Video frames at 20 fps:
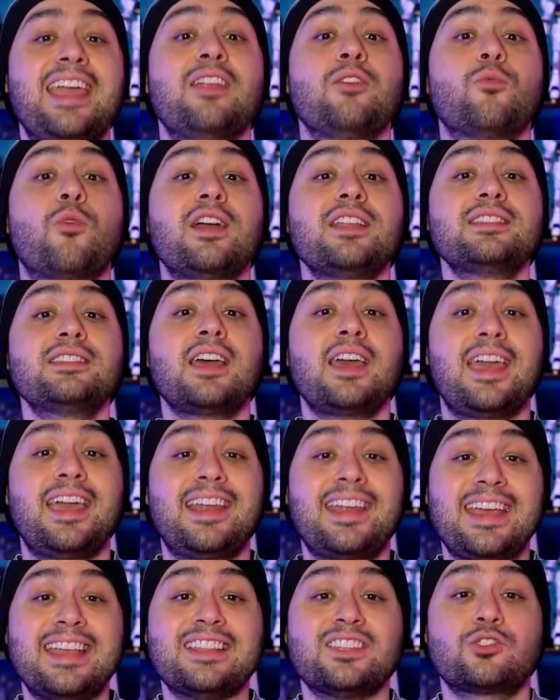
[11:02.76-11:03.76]
and went
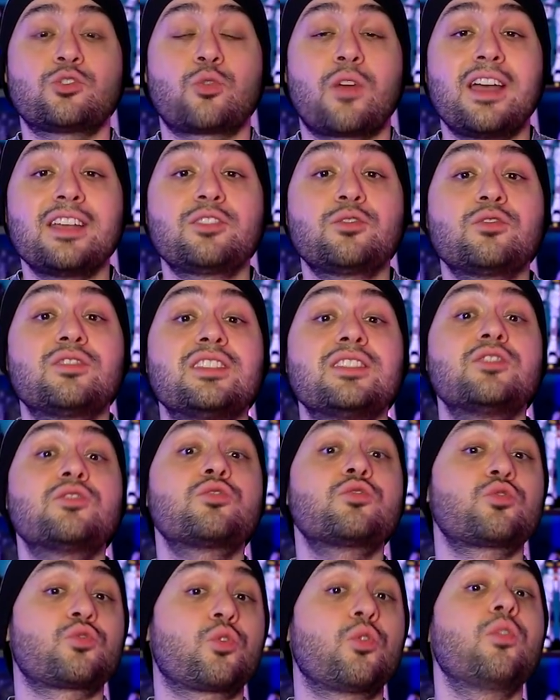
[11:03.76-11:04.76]
ahead and tried to
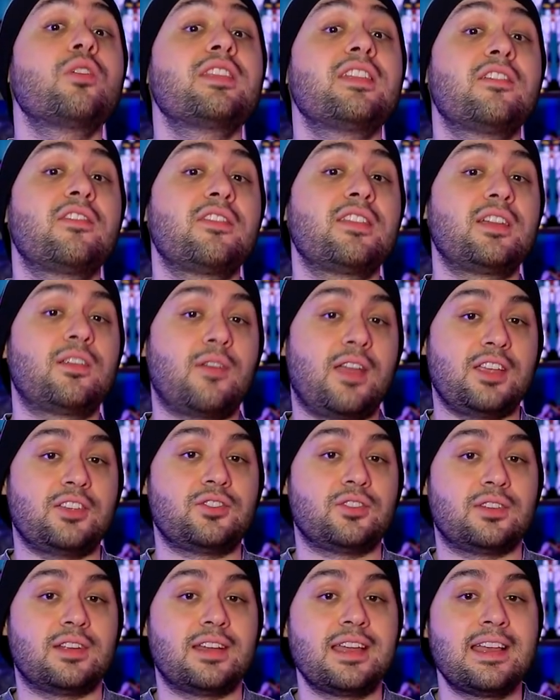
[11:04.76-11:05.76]
destroy the
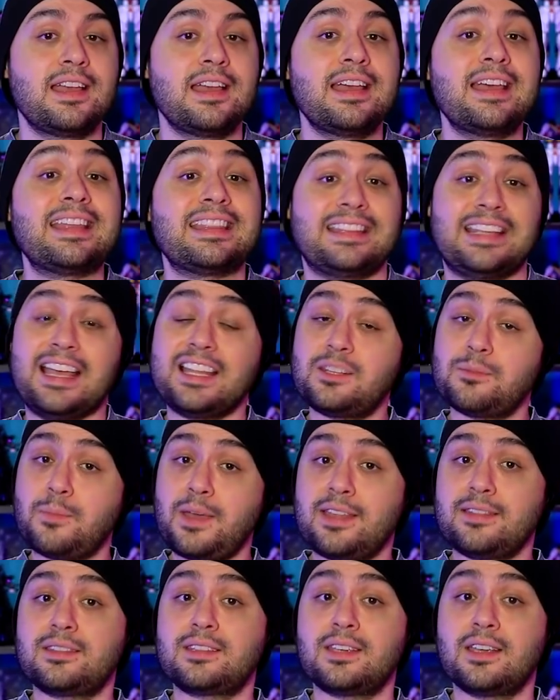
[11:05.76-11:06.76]
Federation. That
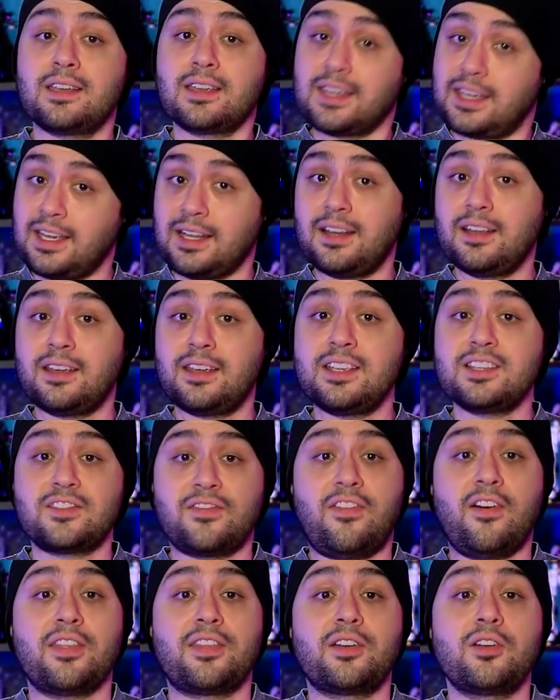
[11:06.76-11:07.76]
meant killing his
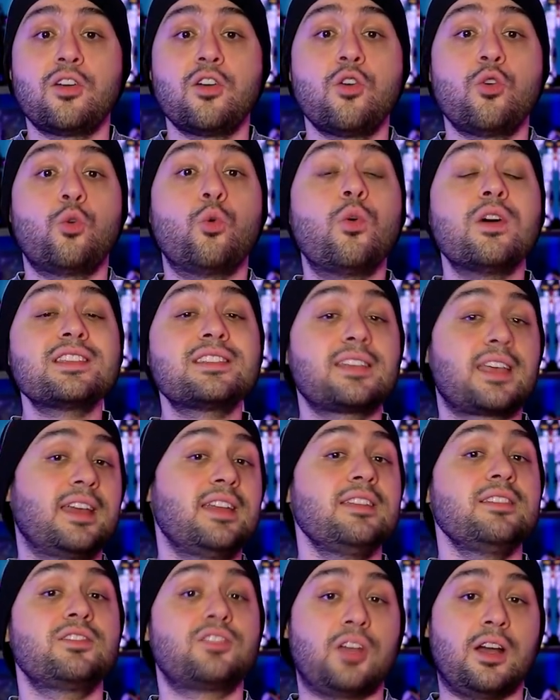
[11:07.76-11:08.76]
father, who was
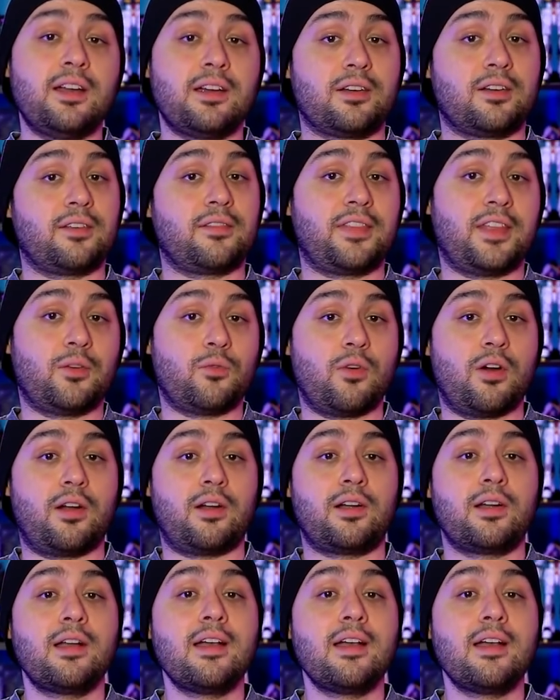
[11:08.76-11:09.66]
getting tired of the war.